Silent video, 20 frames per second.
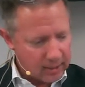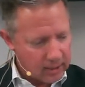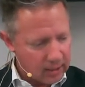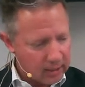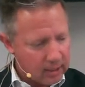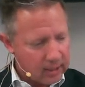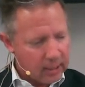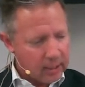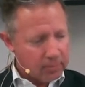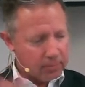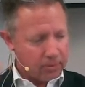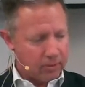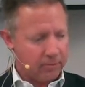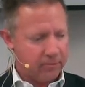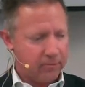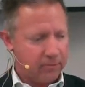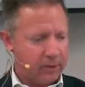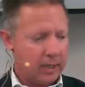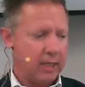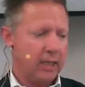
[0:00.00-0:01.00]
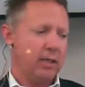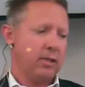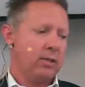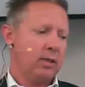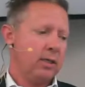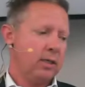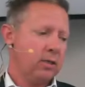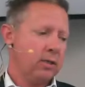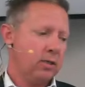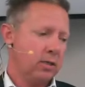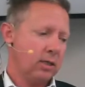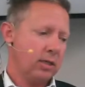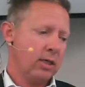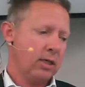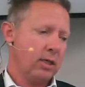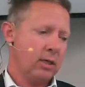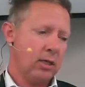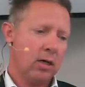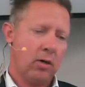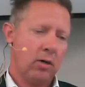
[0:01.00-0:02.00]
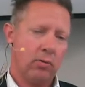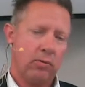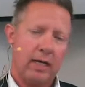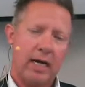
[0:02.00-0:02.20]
a leap of faith into the unknown.